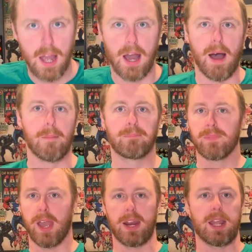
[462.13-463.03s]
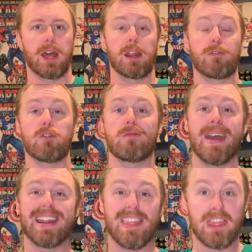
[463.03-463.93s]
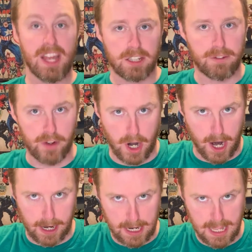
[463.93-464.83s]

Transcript: And again, if you've made it this far